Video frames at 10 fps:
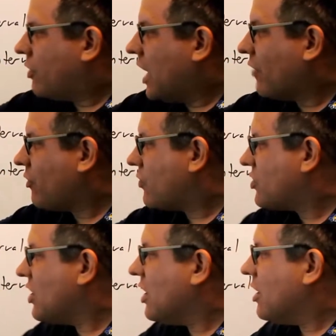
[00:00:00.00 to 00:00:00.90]
F of
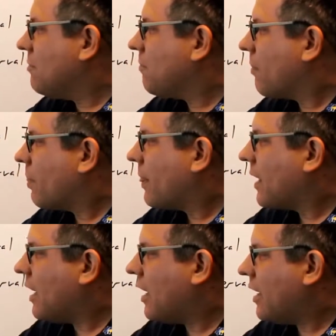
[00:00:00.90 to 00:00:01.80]
C
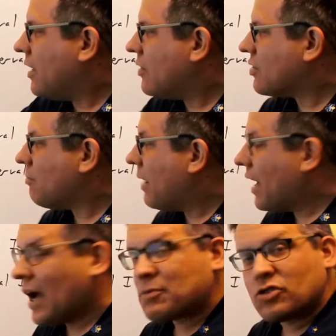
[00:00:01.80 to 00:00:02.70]
uh, is an ma
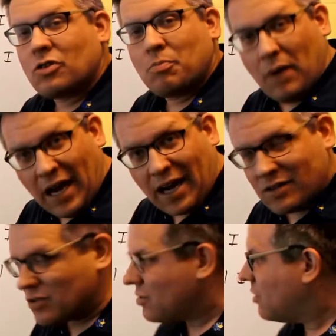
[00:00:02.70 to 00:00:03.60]
absolute
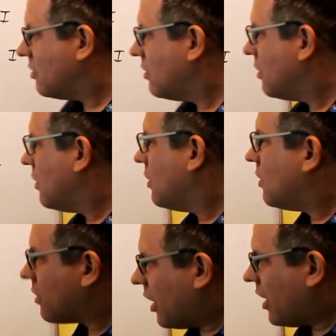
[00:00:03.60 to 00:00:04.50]
max.
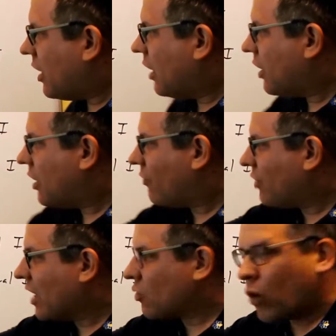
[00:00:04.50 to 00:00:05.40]
Okay, and then if
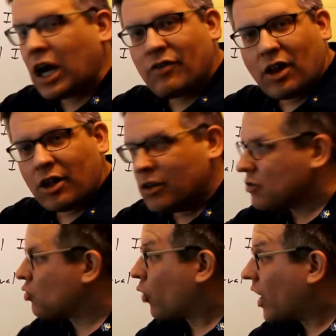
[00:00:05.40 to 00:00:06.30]
that y value
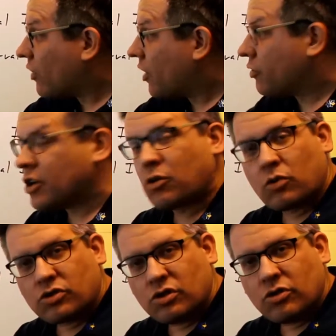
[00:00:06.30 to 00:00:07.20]
is greater than or
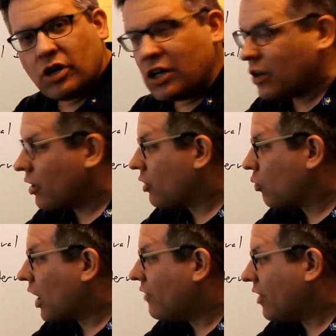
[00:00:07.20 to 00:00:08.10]
equal to any of the other
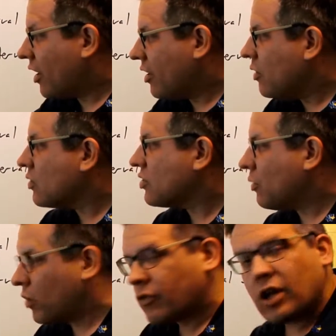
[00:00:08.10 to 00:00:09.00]
y values,
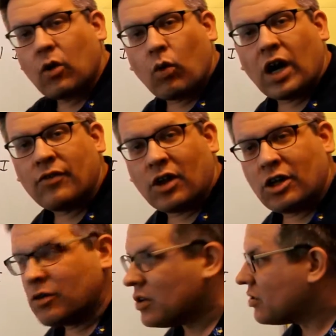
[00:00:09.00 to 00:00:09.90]
then whatever that y
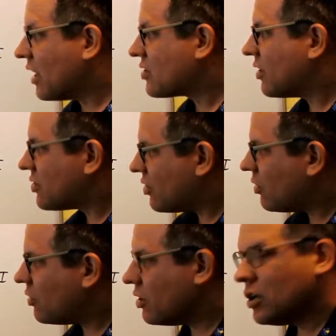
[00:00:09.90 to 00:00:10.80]
value is, that's
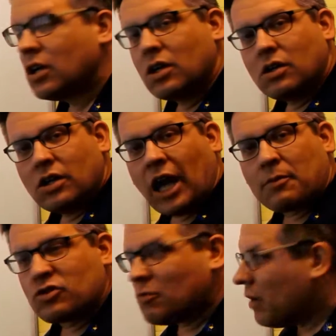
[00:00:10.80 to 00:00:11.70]
considered the
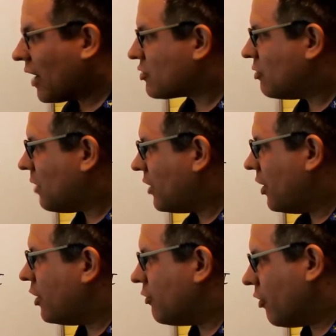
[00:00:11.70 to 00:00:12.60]
absolute maximum on
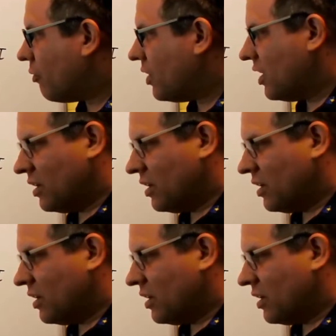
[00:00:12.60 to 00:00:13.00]
the interval.